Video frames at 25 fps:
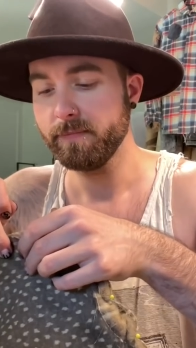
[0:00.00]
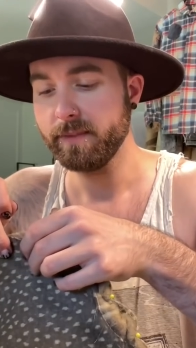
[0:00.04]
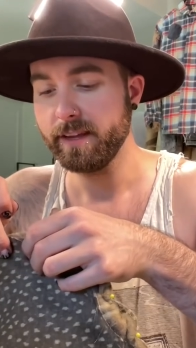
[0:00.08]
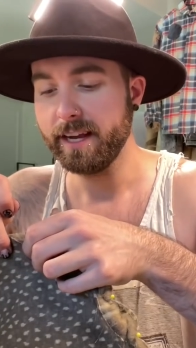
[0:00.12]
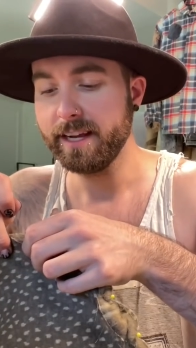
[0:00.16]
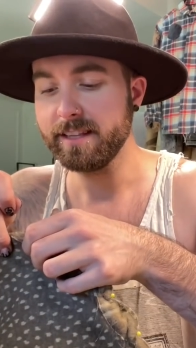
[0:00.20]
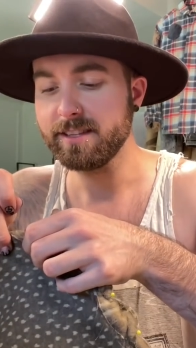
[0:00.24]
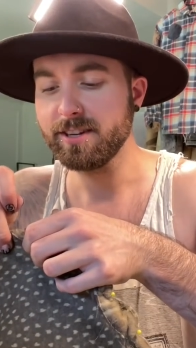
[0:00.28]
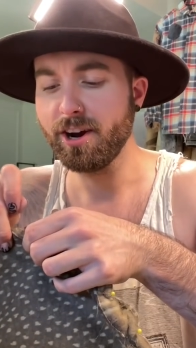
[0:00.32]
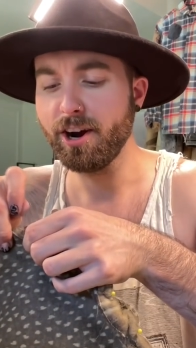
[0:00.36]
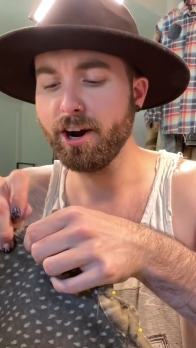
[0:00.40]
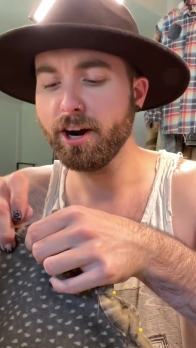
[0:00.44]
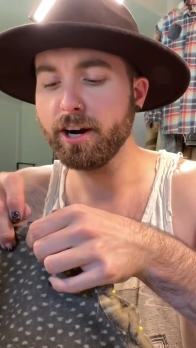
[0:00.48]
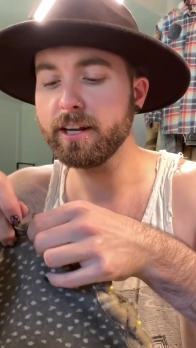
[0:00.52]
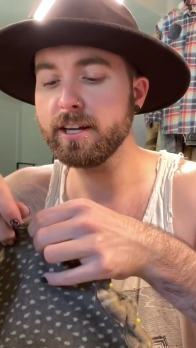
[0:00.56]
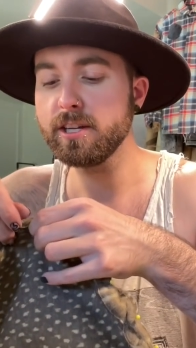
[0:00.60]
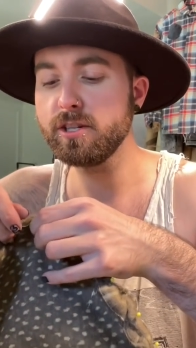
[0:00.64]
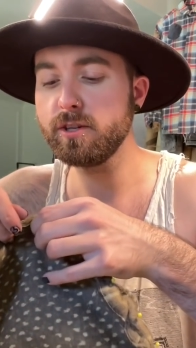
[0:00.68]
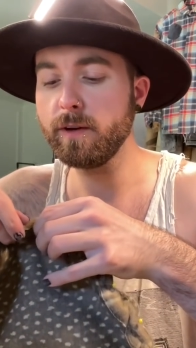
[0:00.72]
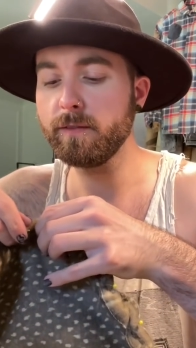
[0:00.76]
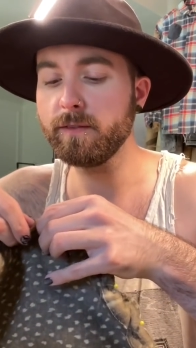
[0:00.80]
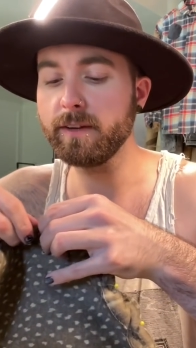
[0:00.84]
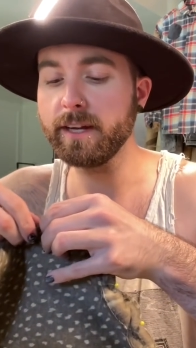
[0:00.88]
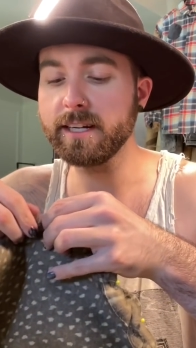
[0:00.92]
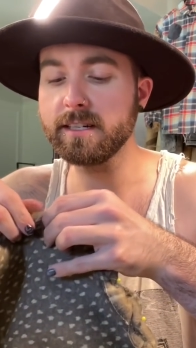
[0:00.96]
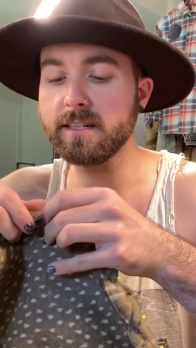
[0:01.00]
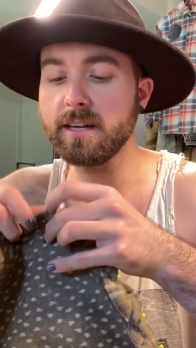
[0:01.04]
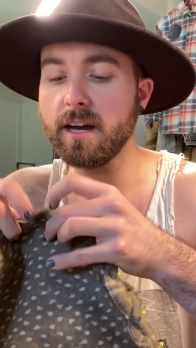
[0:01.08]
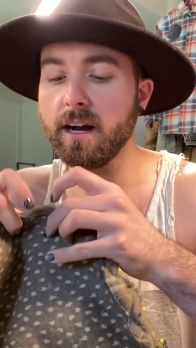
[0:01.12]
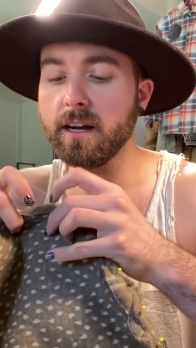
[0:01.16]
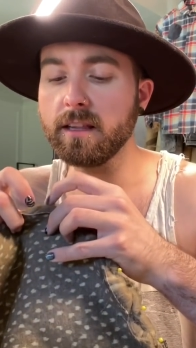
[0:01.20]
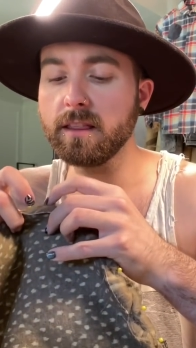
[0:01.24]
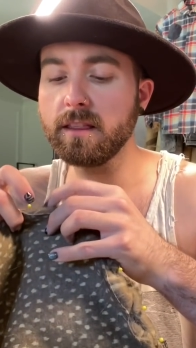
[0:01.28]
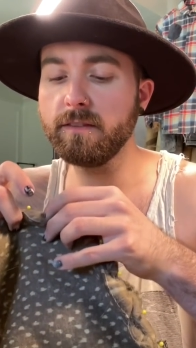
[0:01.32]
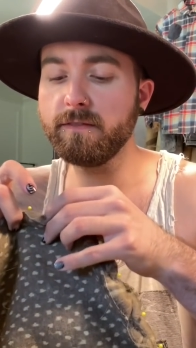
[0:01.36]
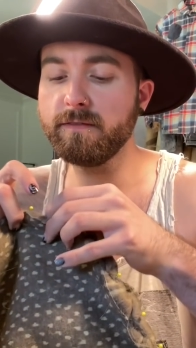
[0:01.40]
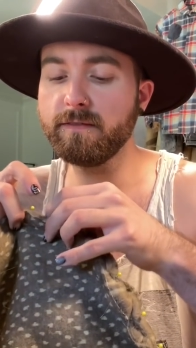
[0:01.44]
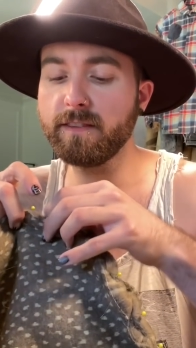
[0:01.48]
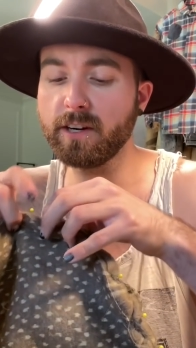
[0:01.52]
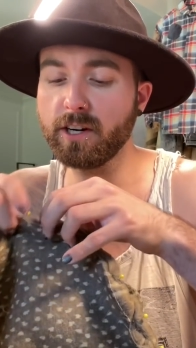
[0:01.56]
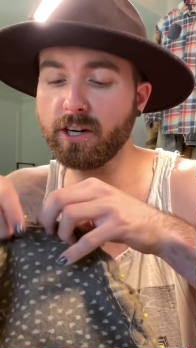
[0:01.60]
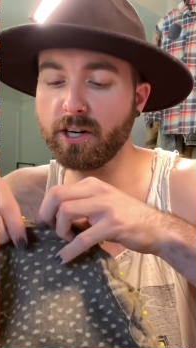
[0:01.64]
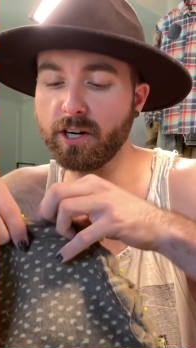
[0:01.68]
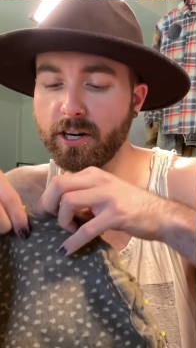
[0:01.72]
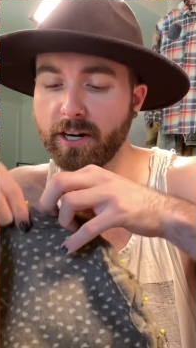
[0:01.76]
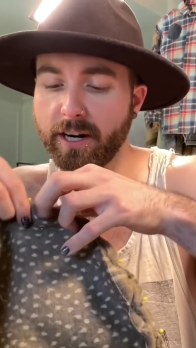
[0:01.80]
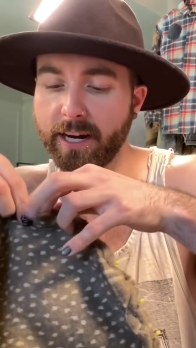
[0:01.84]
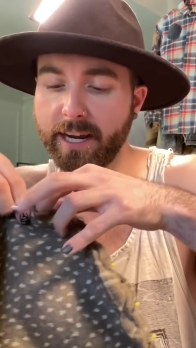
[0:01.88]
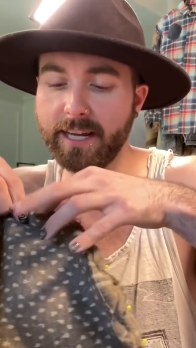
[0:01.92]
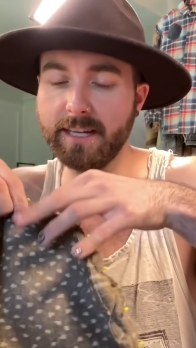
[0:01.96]
It's hard because you have to like tuck the
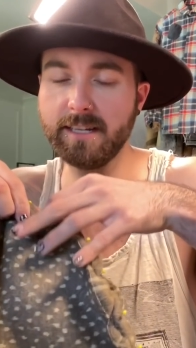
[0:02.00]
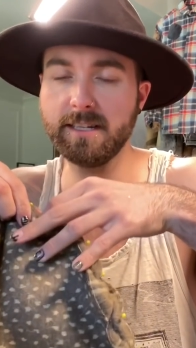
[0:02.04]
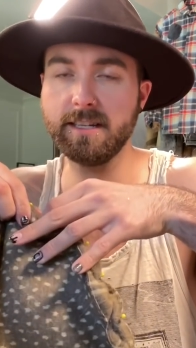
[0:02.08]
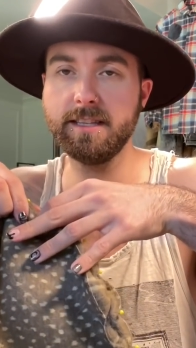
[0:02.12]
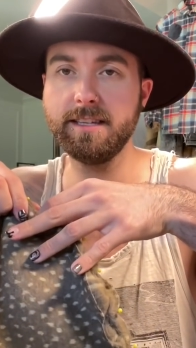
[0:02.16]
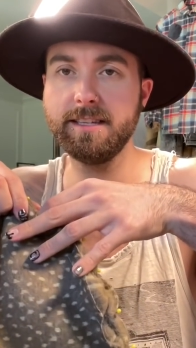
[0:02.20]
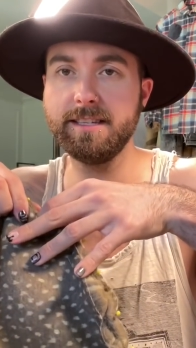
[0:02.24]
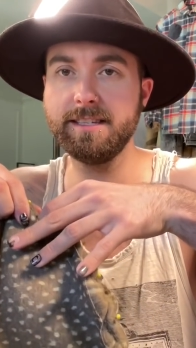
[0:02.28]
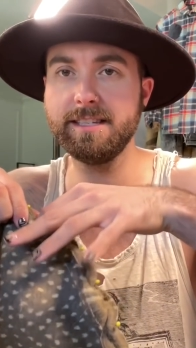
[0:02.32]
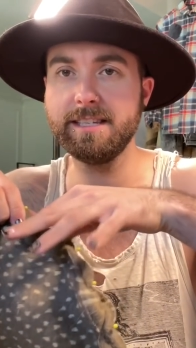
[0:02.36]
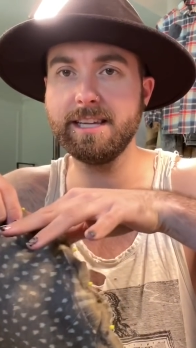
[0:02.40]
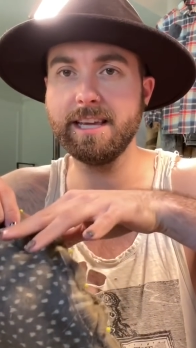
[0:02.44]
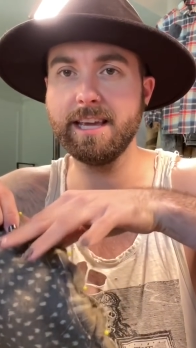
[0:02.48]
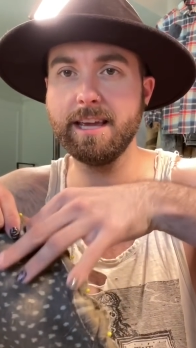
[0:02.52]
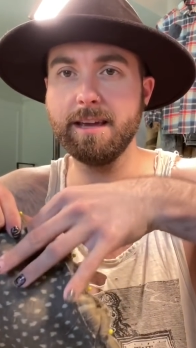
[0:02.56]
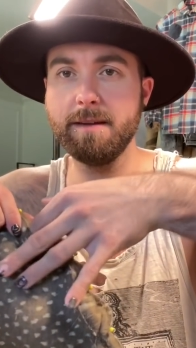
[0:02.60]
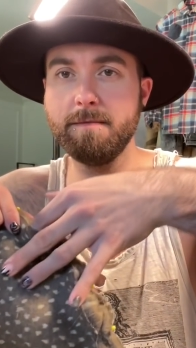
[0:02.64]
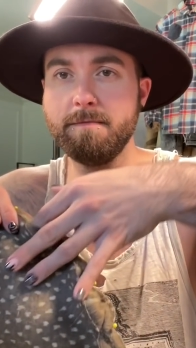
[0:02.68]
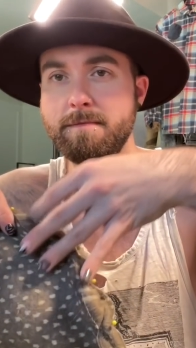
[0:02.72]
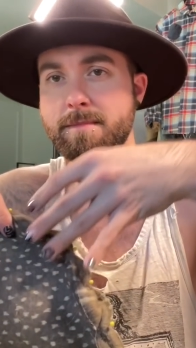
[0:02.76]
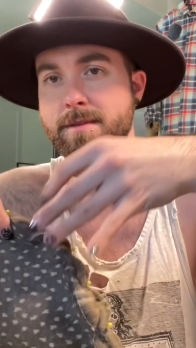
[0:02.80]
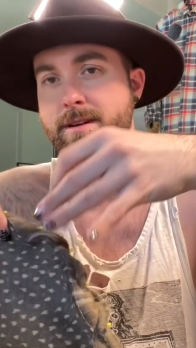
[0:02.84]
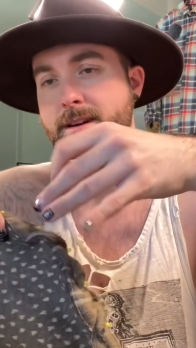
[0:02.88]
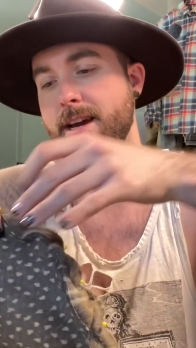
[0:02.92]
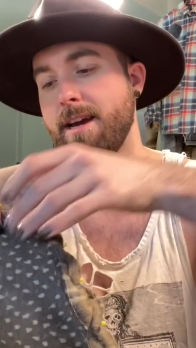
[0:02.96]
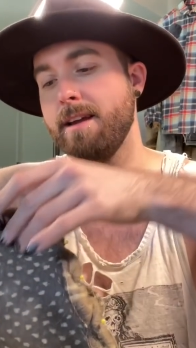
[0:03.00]
fur into the seam